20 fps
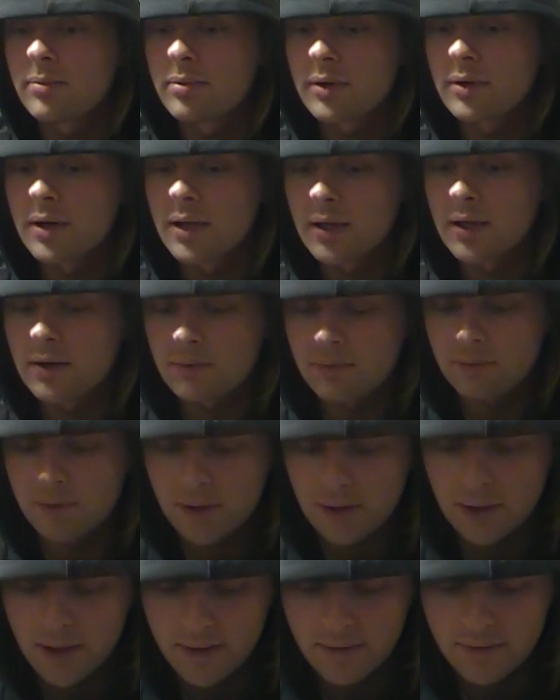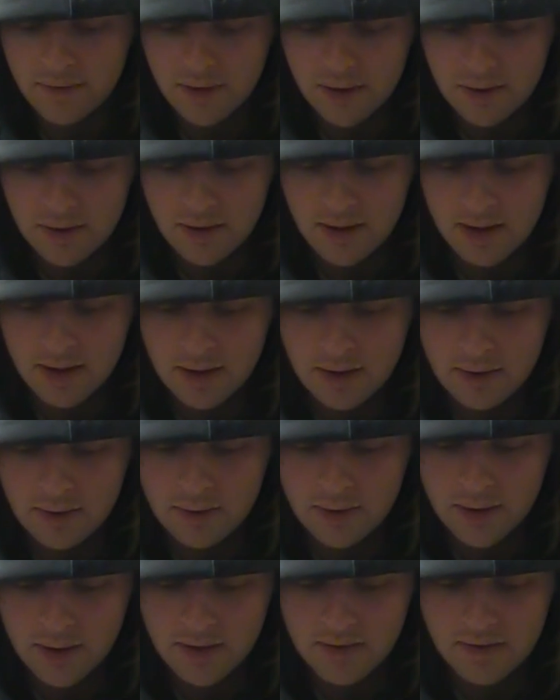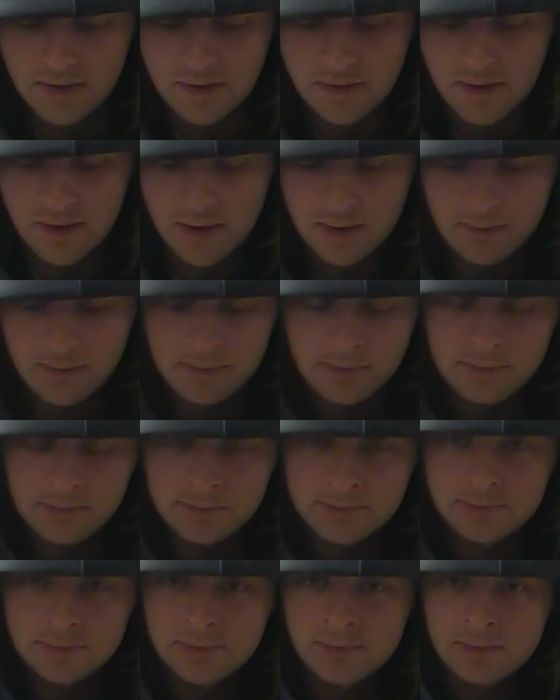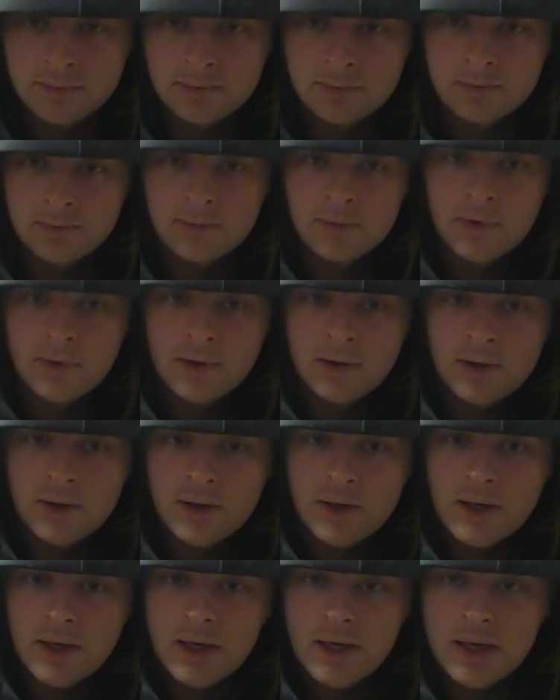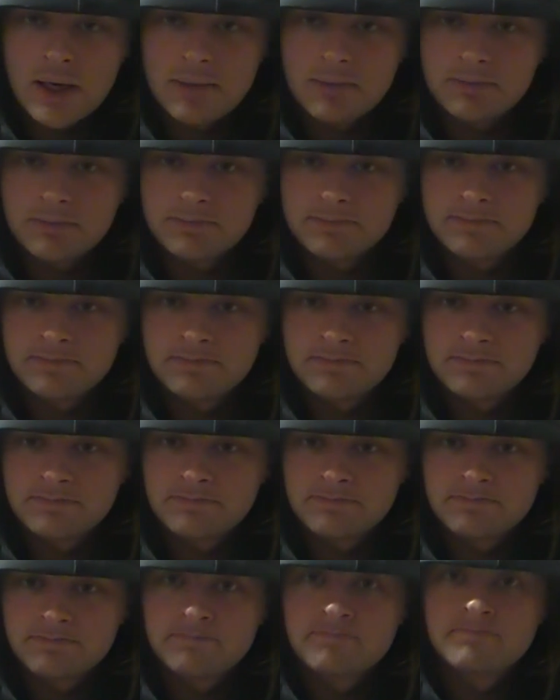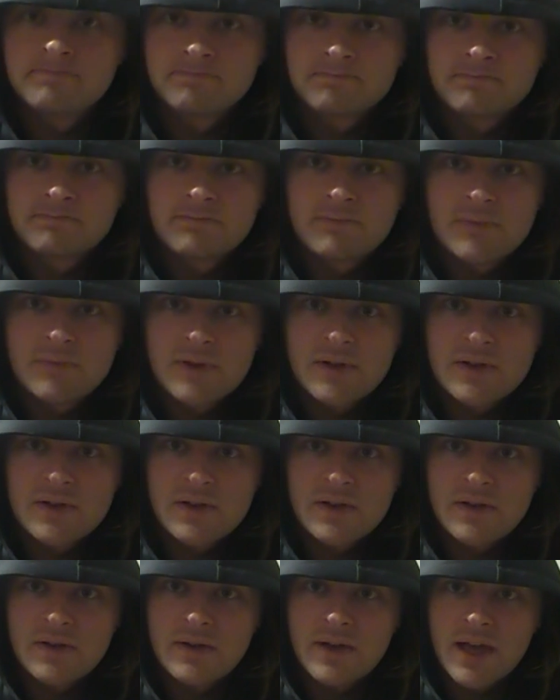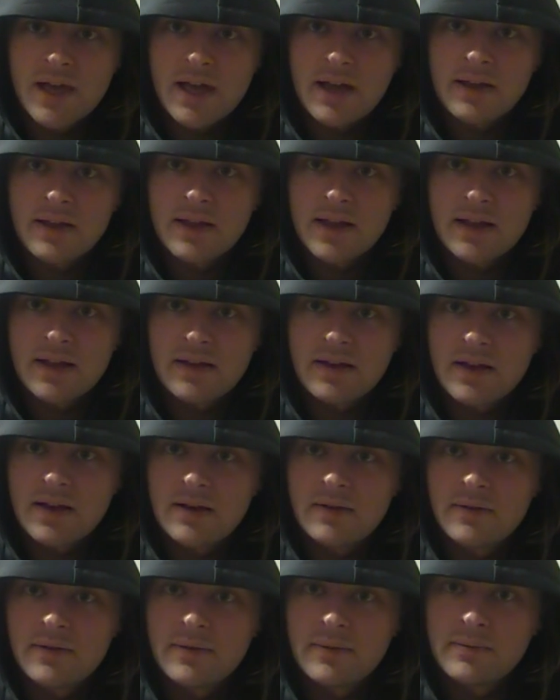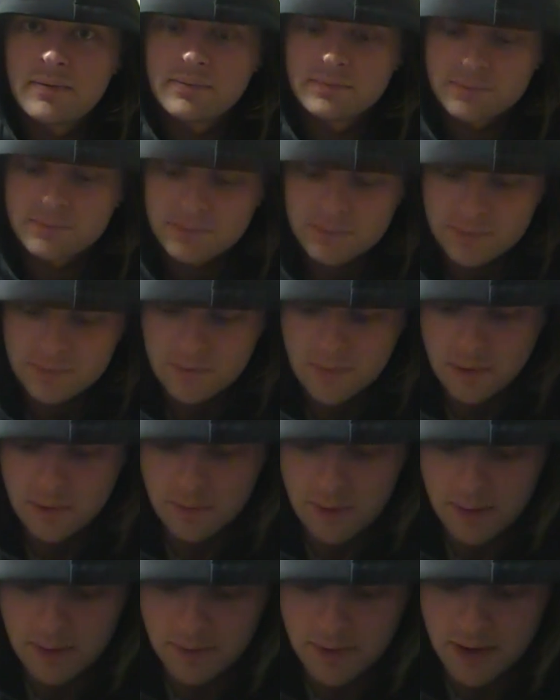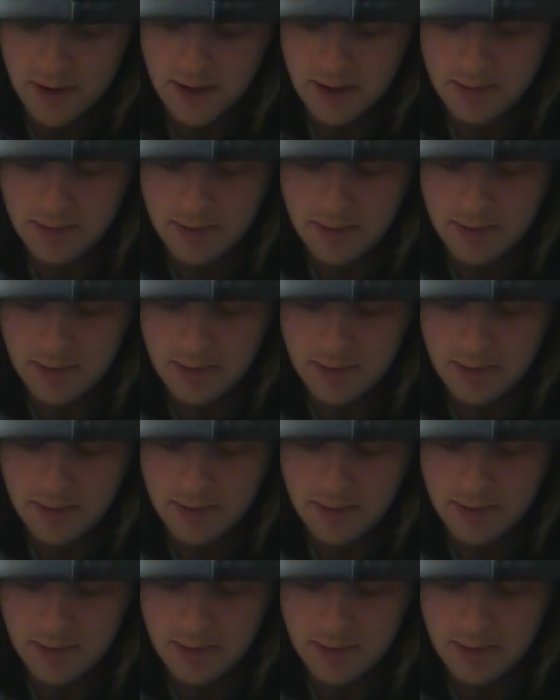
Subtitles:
predict where life's gonna take you. It's insane. So yeah, that's kind of what I'm thinking